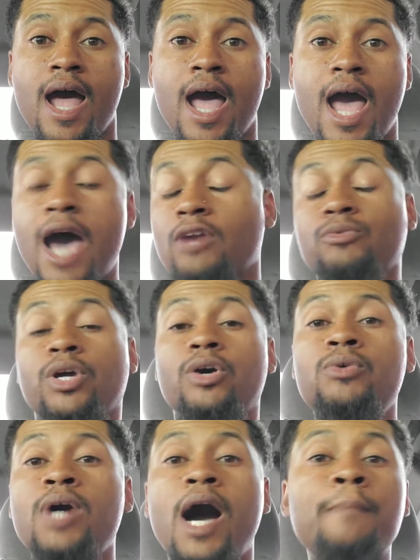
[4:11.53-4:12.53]
I don't
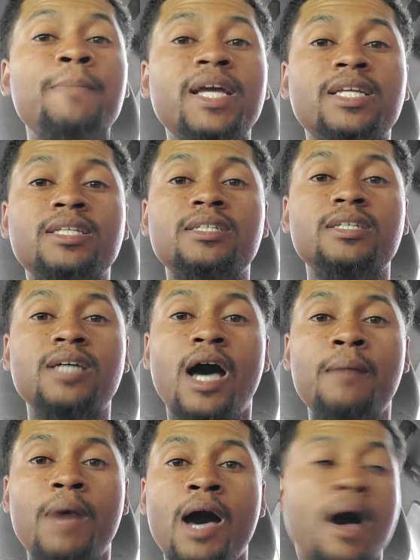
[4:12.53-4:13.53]
know.
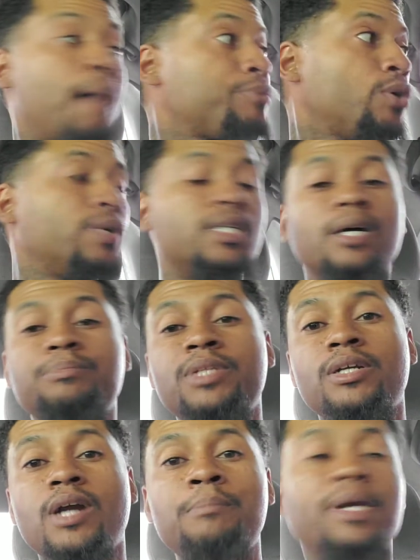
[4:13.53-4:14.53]
I'm throwing it up
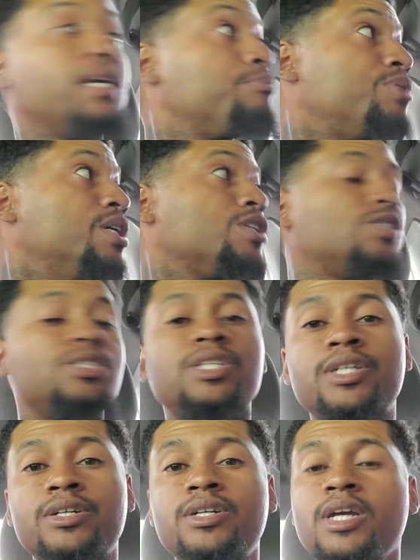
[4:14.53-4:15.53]
there. I'm making predictions
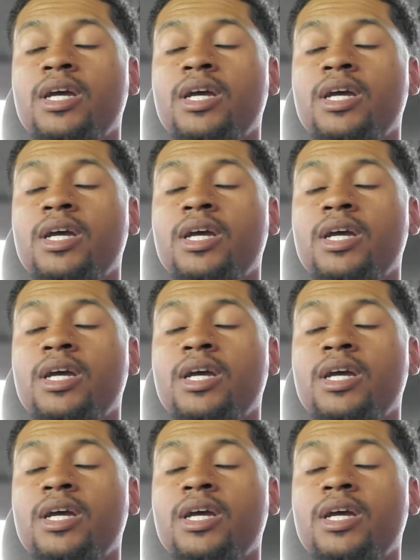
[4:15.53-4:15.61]
here.